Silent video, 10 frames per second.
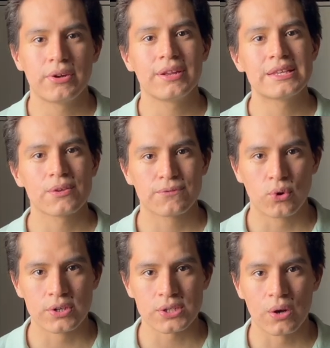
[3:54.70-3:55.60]
it is of
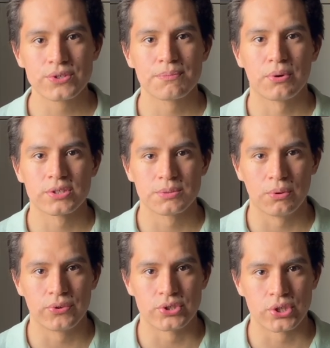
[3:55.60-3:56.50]
course also
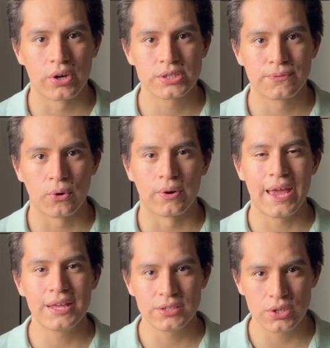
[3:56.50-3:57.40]
possible to charge
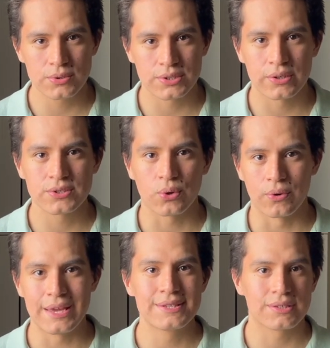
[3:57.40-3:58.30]
for end users
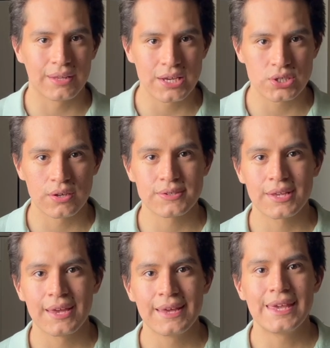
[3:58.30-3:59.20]
or
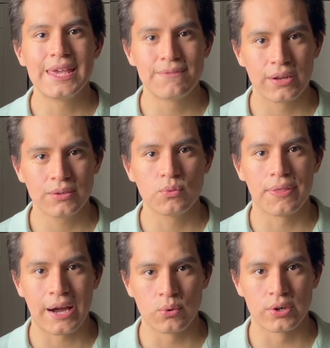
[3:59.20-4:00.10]
installations even
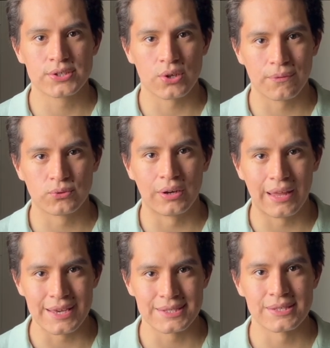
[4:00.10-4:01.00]
with our software
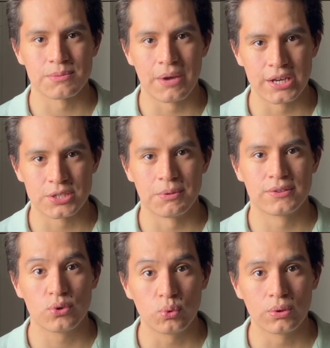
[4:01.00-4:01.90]
license
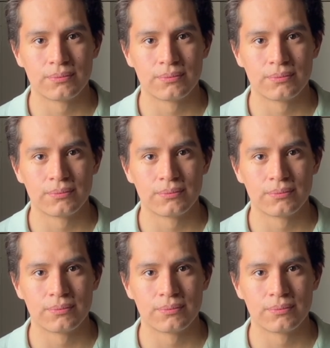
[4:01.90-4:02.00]
management tool.